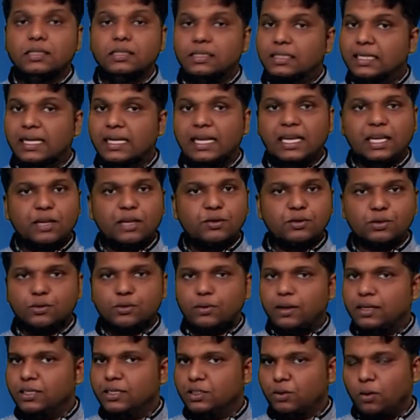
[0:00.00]
3q
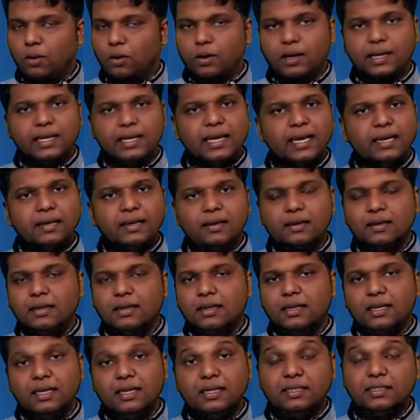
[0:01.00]
square is already an
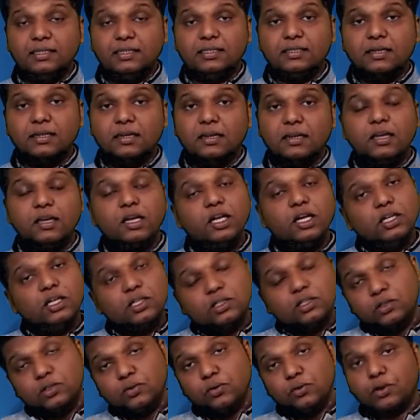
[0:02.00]
integer.
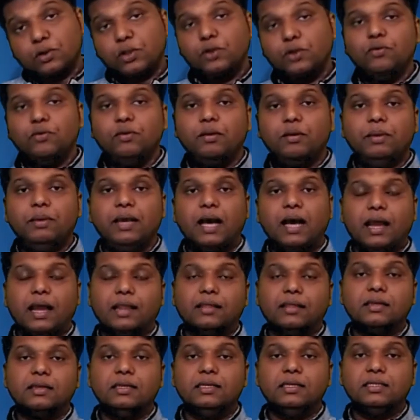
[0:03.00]
2q will be
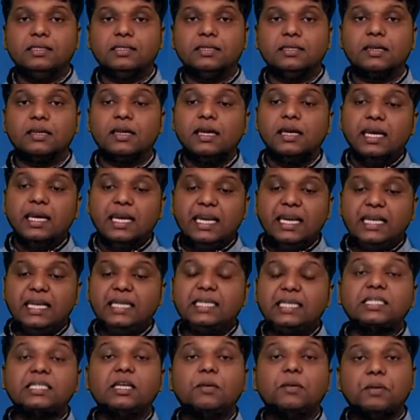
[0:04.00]
another integer.
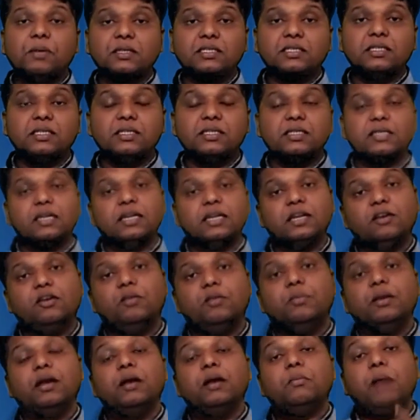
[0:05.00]
Integer plus integer, it
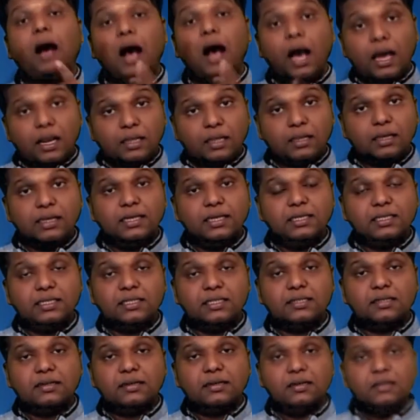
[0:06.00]
will become another
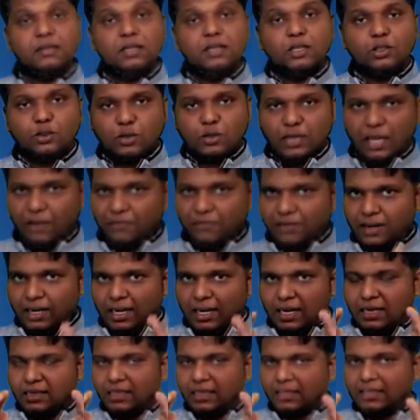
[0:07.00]
integer. So
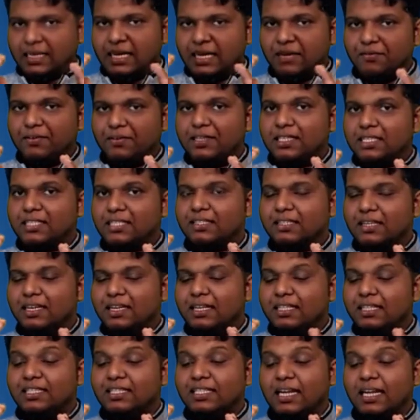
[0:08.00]
definitely the thing which is
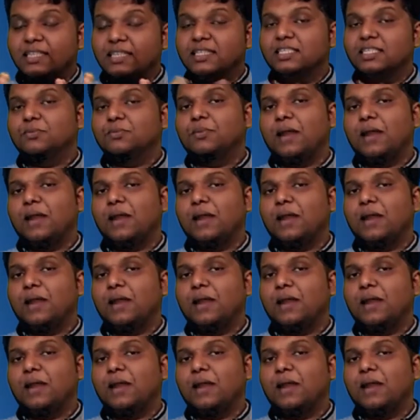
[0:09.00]
inside this